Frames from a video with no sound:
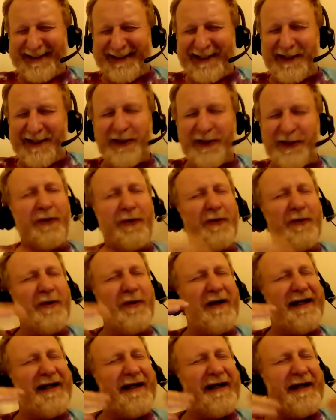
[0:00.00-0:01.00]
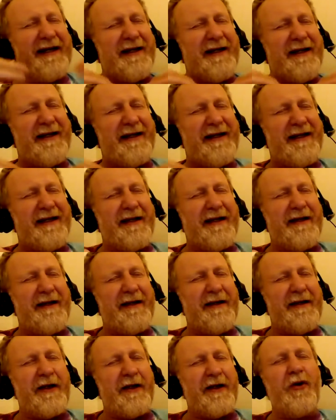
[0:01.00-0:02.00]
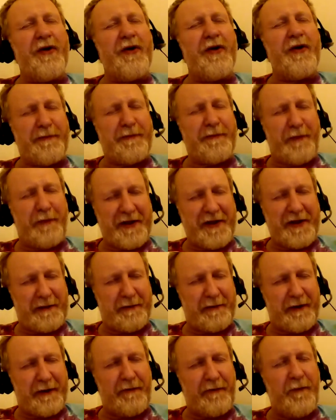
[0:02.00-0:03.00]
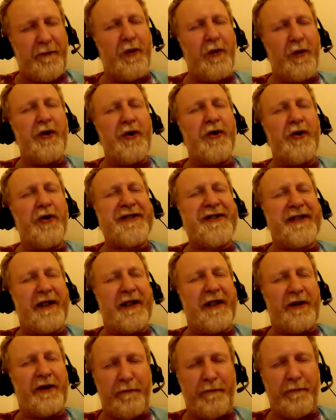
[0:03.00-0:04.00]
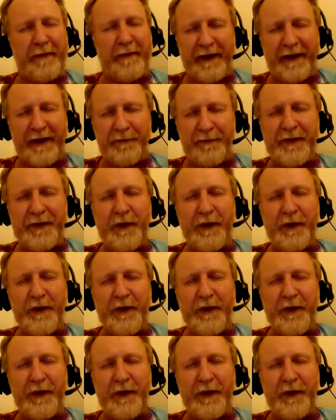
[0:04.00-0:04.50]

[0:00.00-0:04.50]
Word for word: So you're responsible for your state of being.